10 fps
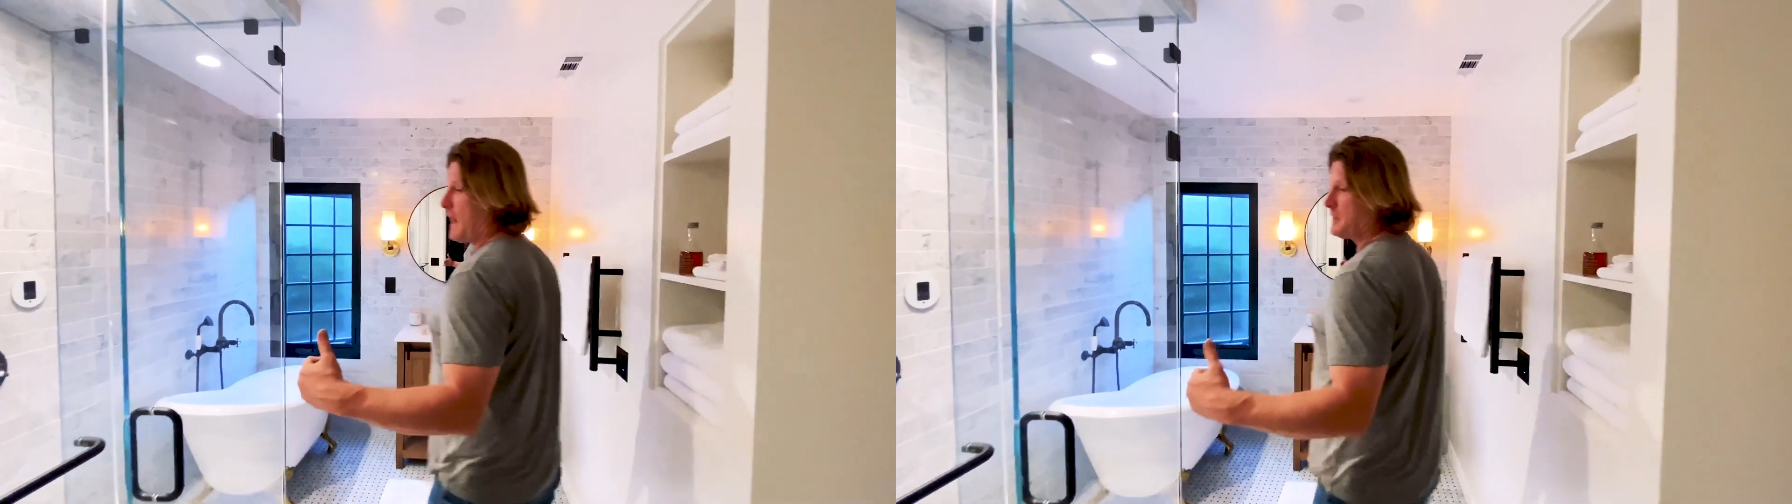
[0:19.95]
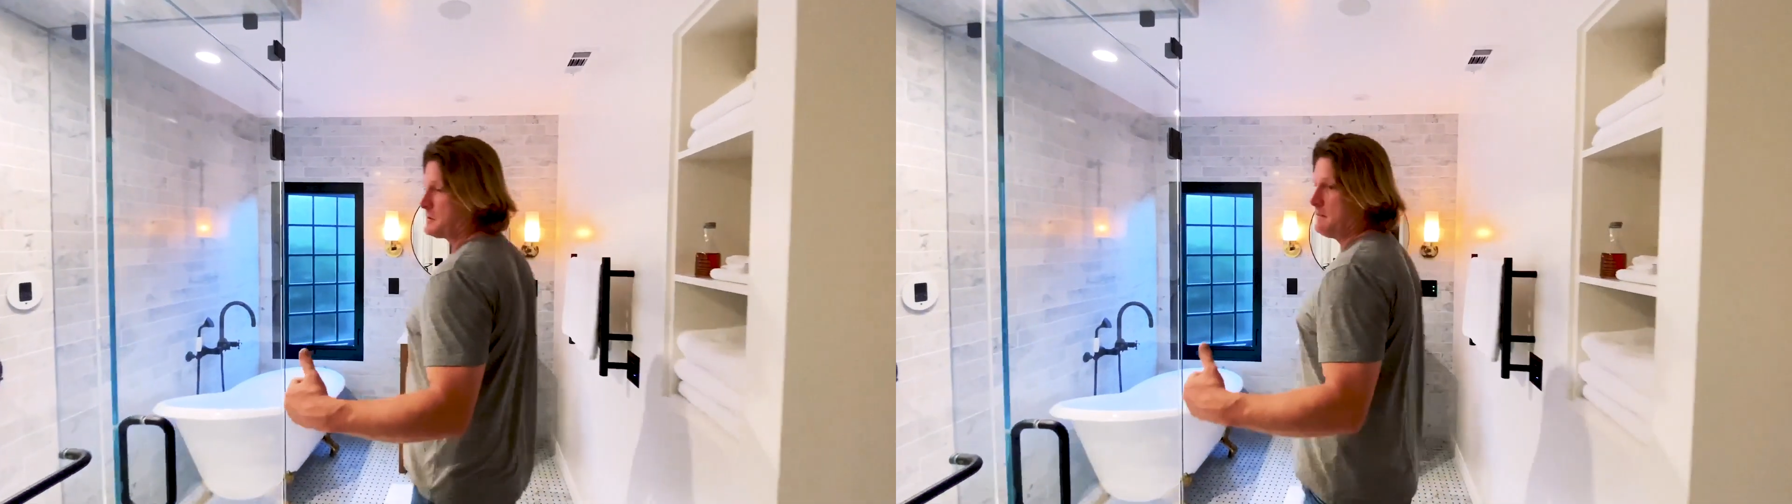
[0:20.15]

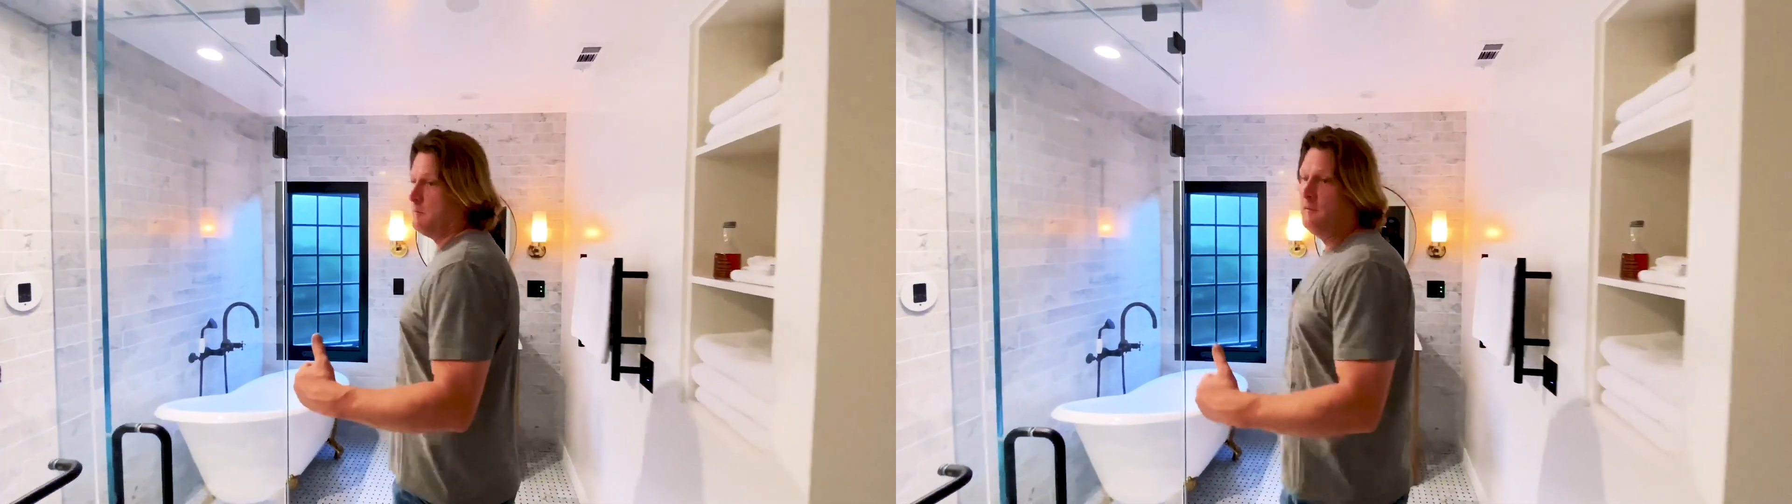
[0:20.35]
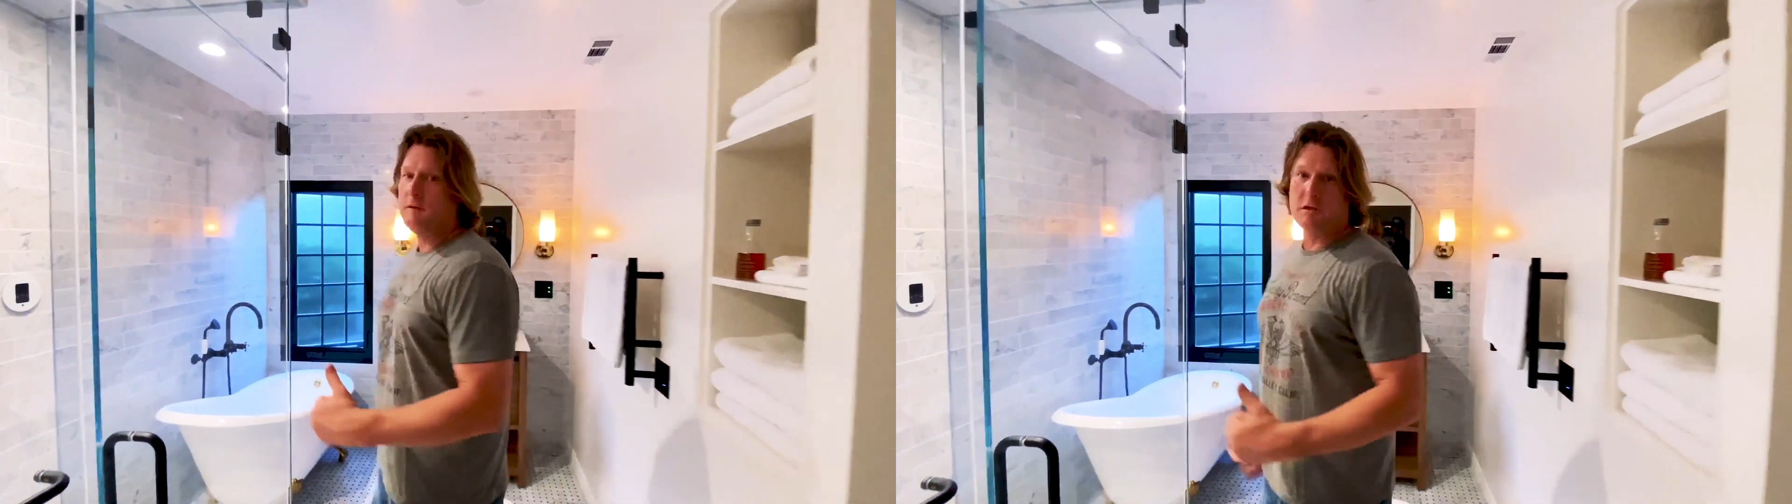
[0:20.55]
actually move the